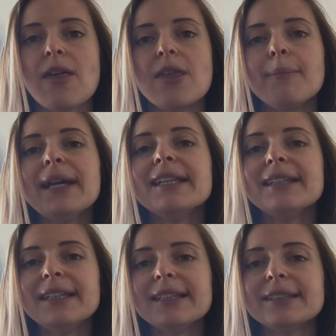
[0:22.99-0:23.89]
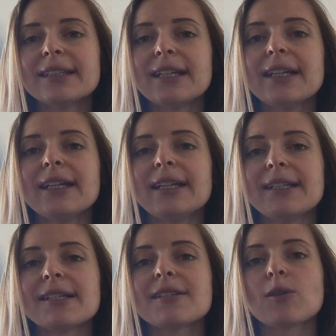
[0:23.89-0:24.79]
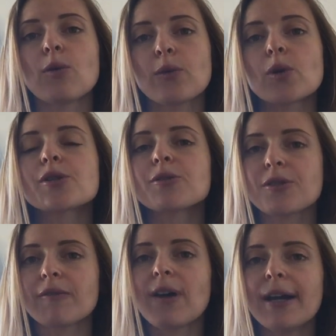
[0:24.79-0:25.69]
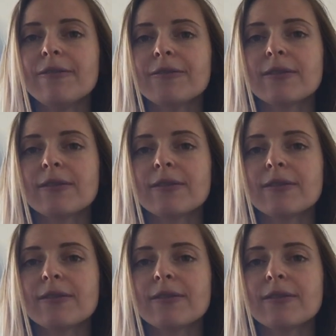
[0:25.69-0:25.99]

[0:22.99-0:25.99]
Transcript: The main need it is, of course, to survive,